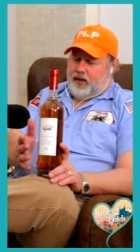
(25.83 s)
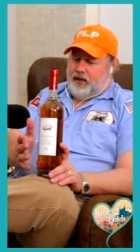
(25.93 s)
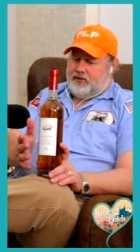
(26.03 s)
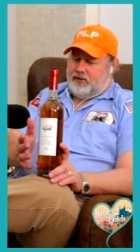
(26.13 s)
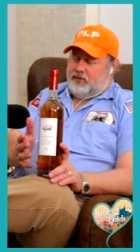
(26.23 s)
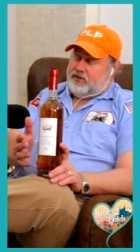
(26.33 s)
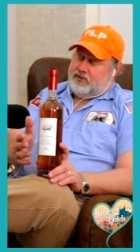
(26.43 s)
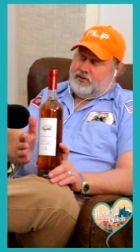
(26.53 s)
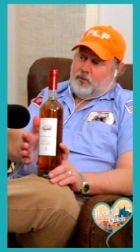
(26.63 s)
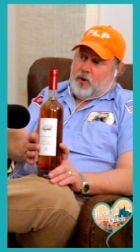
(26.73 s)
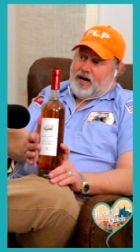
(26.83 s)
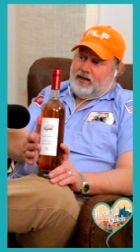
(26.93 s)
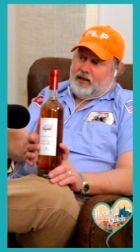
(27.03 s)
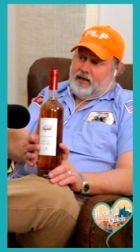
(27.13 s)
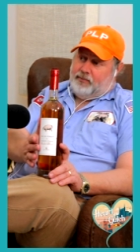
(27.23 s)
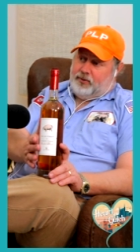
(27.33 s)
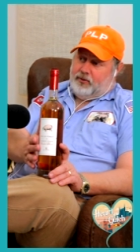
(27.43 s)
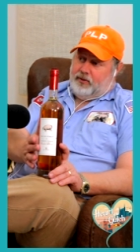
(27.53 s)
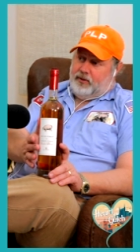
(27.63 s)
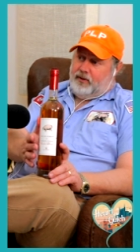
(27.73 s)
And so this is a white
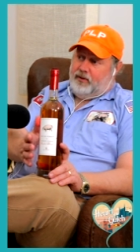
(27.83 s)
label